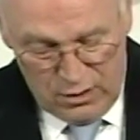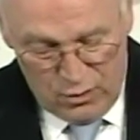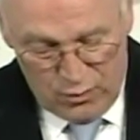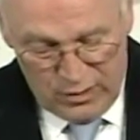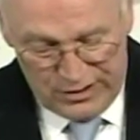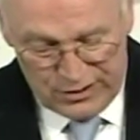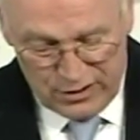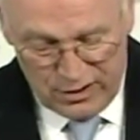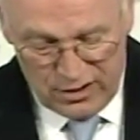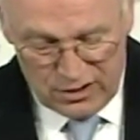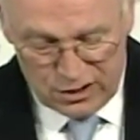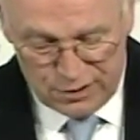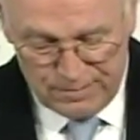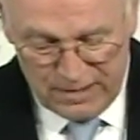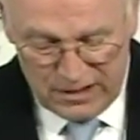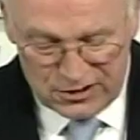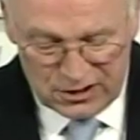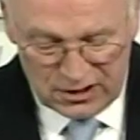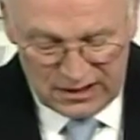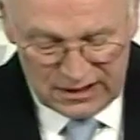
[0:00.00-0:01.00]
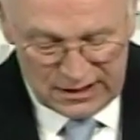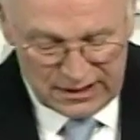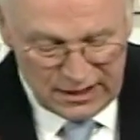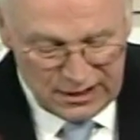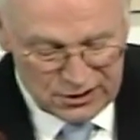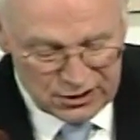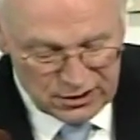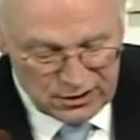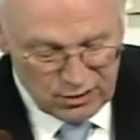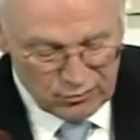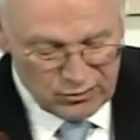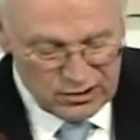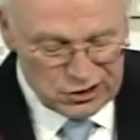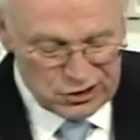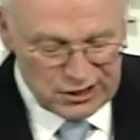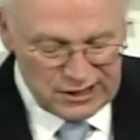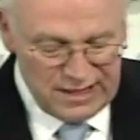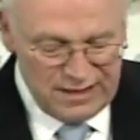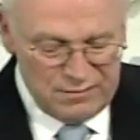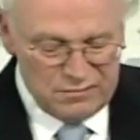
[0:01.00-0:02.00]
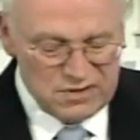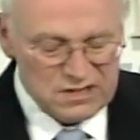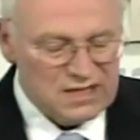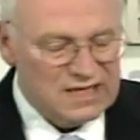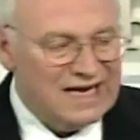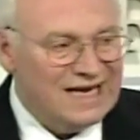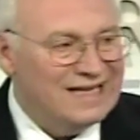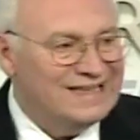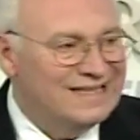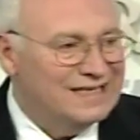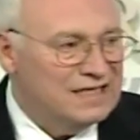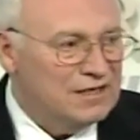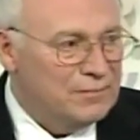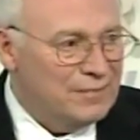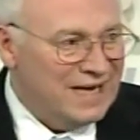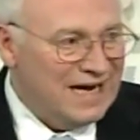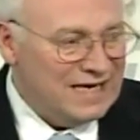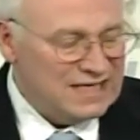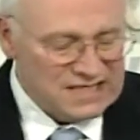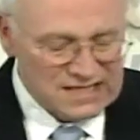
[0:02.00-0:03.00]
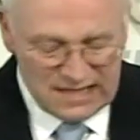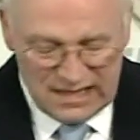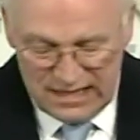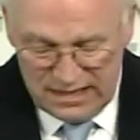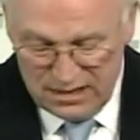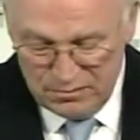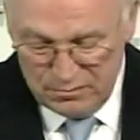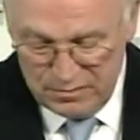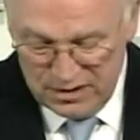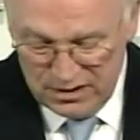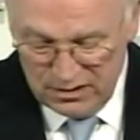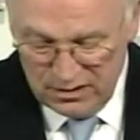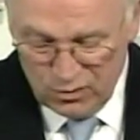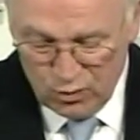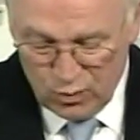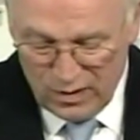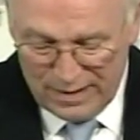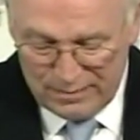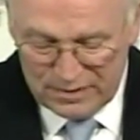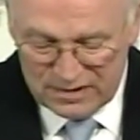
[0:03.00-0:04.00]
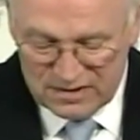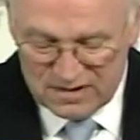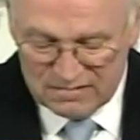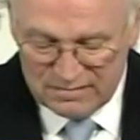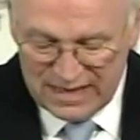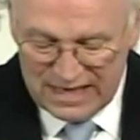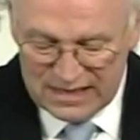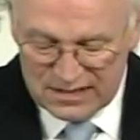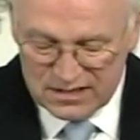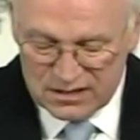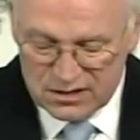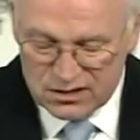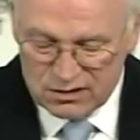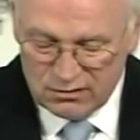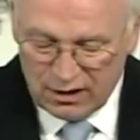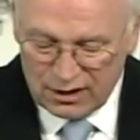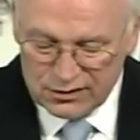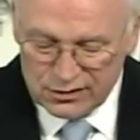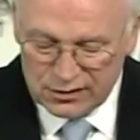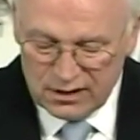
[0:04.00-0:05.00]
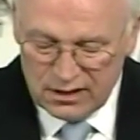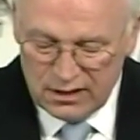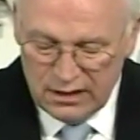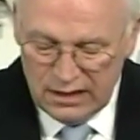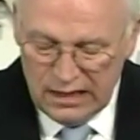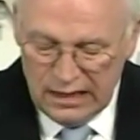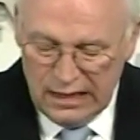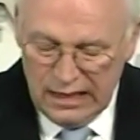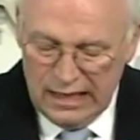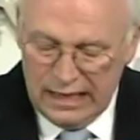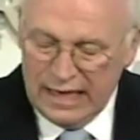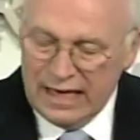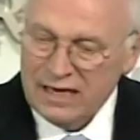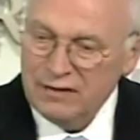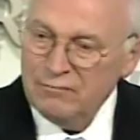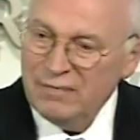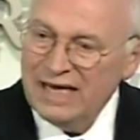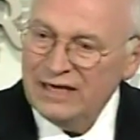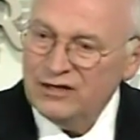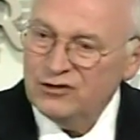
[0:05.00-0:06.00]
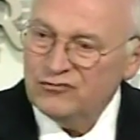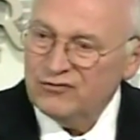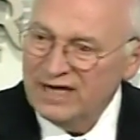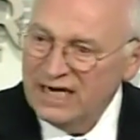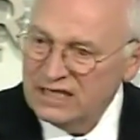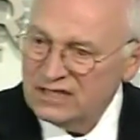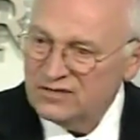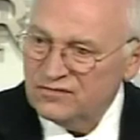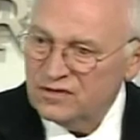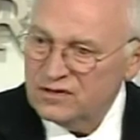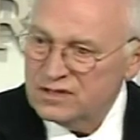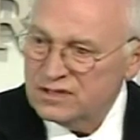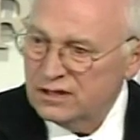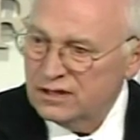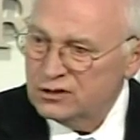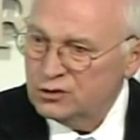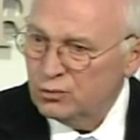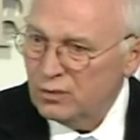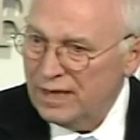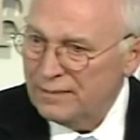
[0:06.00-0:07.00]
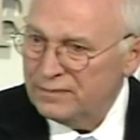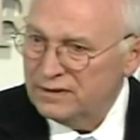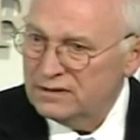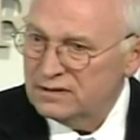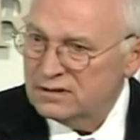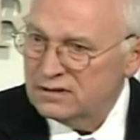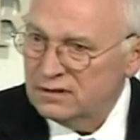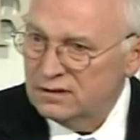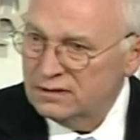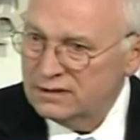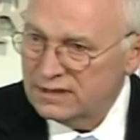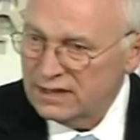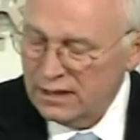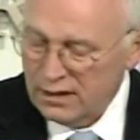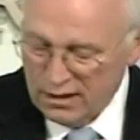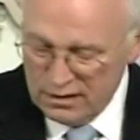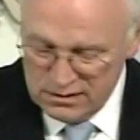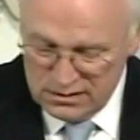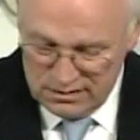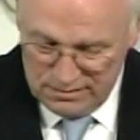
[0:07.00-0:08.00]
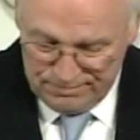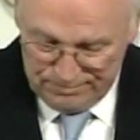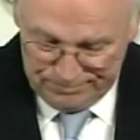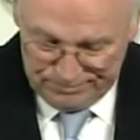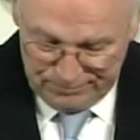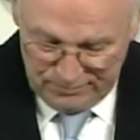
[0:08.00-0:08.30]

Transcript: We turned special attention to regimes that had the capacity to build weapons of mass destruction and might transfer such weapons to the terrorist.